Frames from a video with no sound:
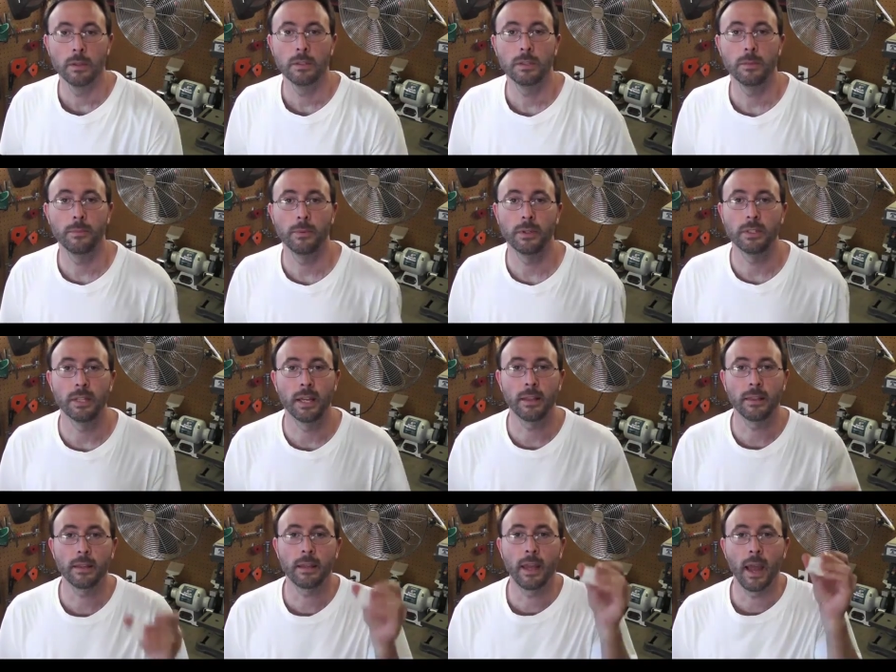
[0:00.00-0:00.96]
Simply
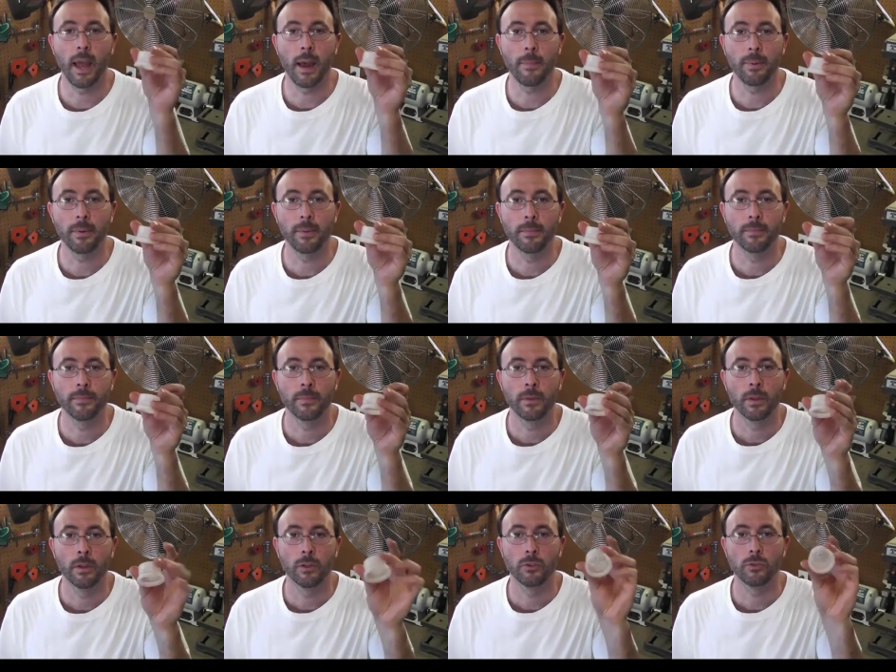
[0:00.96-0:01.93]
take the cap,
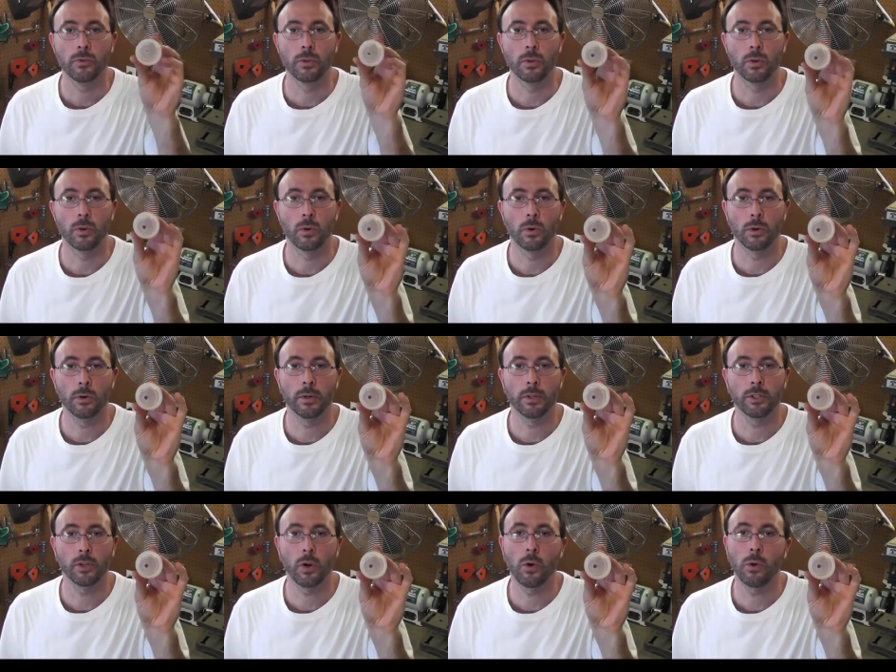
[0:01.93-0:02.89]
drill a quarter
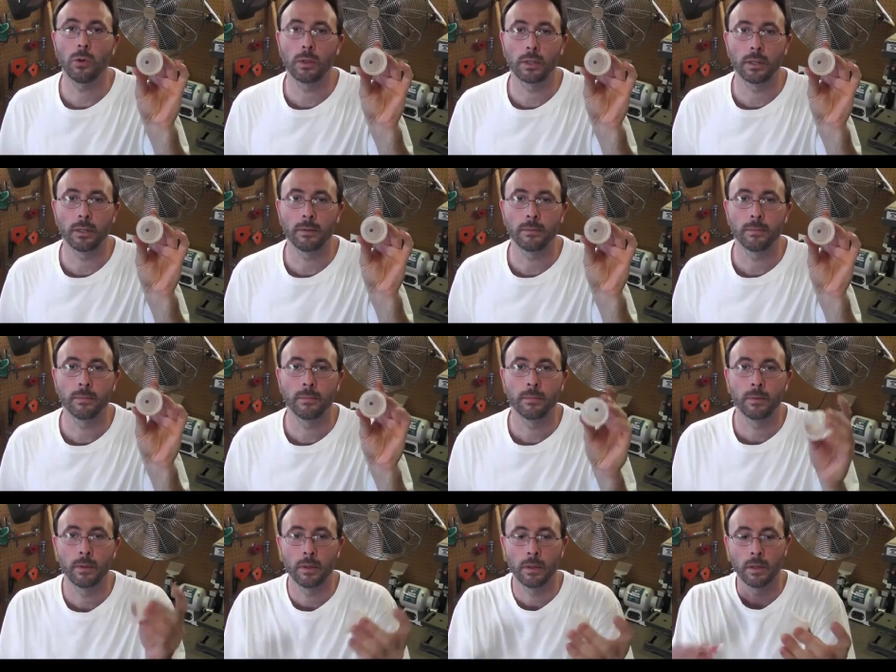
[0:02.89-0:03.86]
inch hole in it,
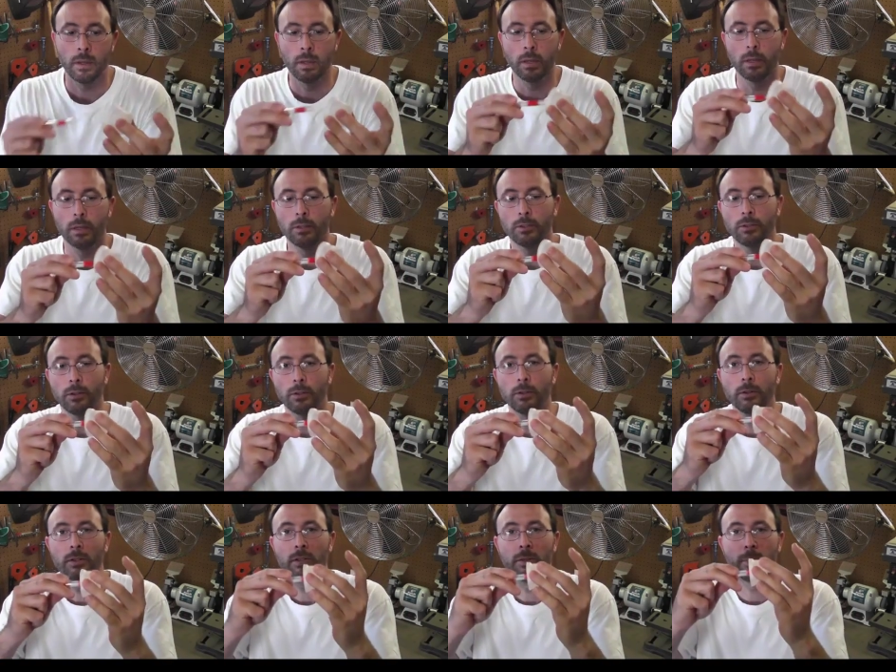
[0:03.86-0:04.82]

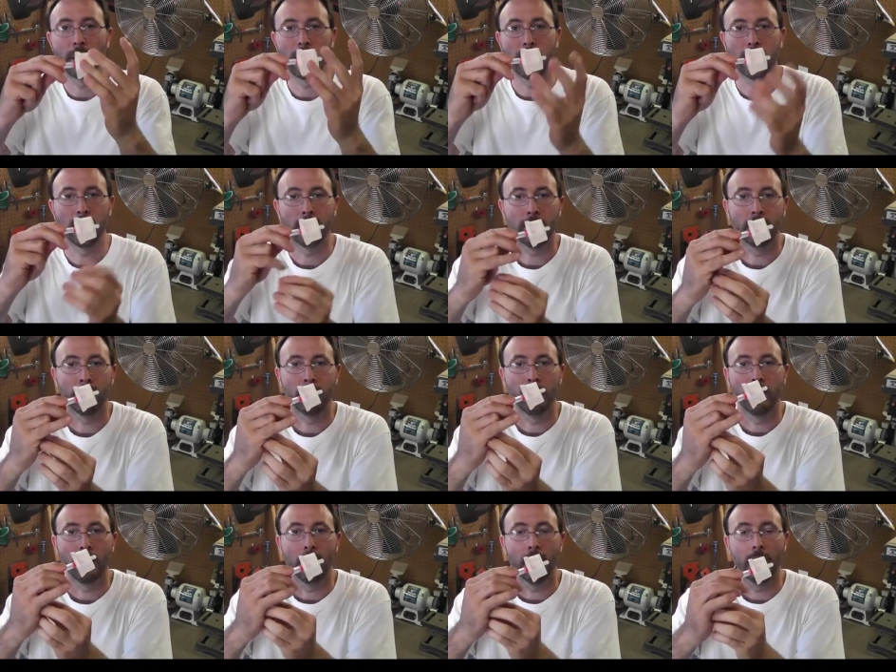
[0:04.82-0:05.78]
insert the spade,
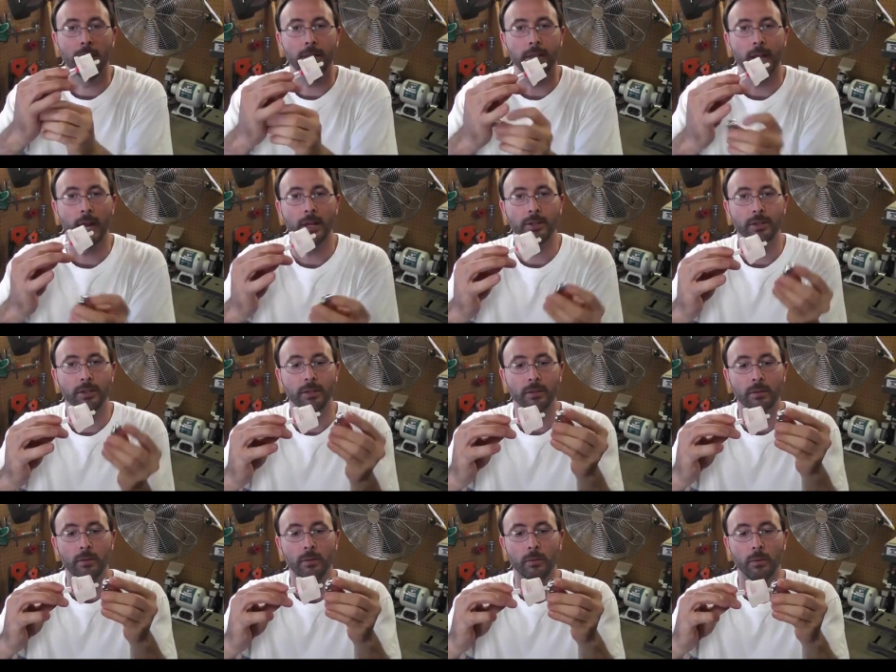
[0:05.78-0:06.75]
and attach
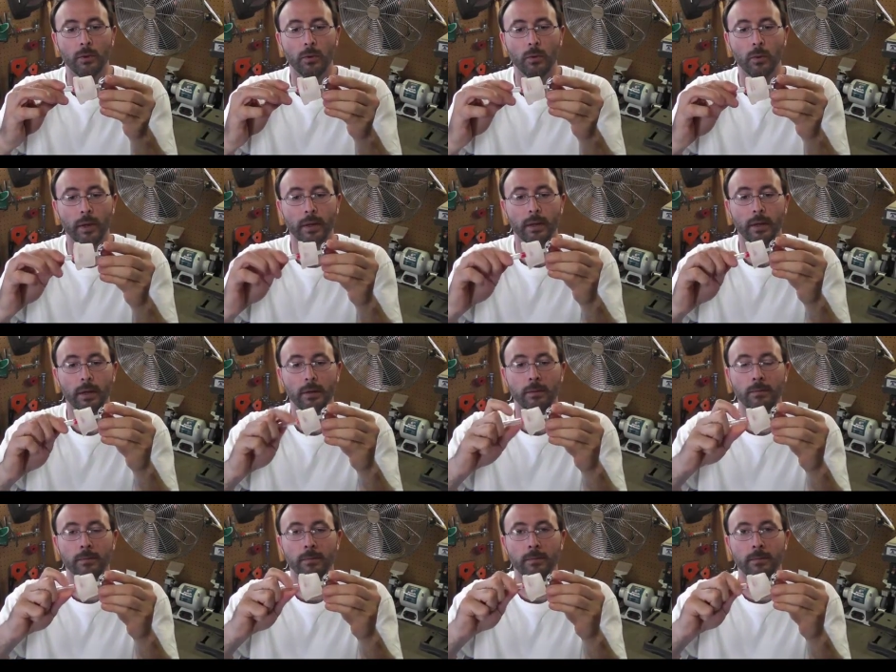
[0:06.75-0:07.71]
it with the wing
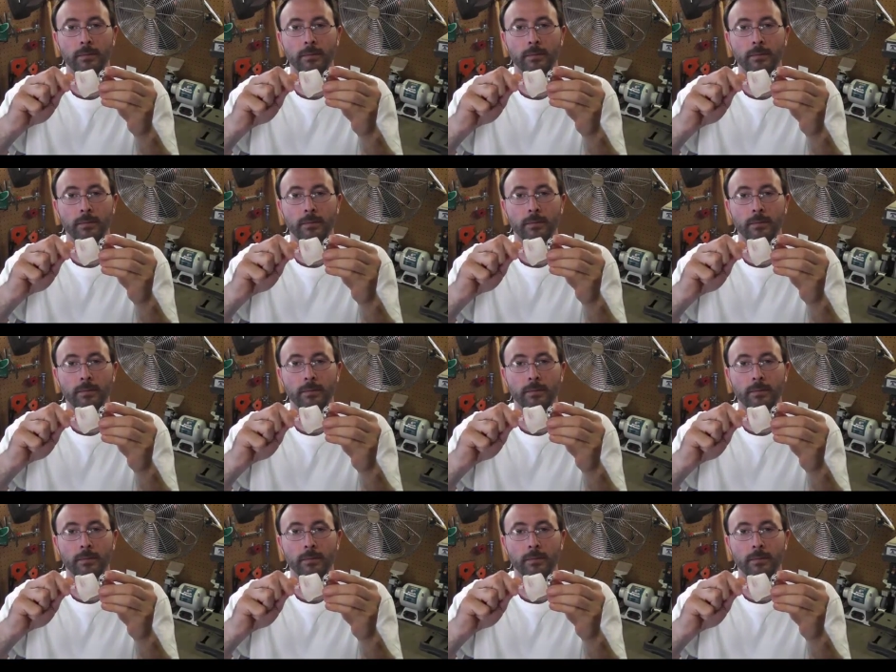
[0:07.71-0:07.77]
nut.